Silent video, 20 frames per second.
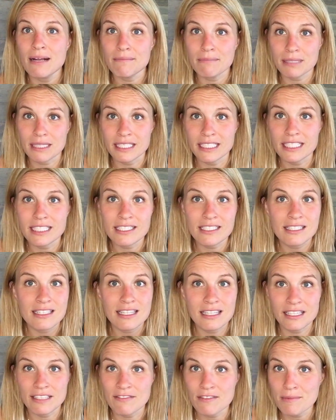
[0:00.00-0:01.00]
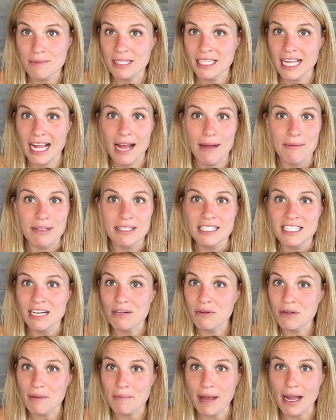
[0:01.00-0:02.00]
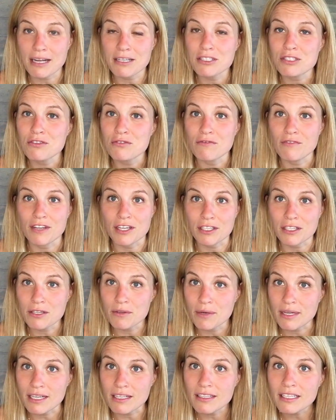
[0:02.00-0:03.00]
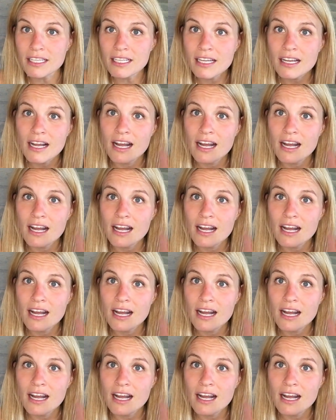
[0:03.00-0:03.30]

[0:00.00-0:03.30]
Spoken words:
please leave them in the comments and I will get back to you very quickly.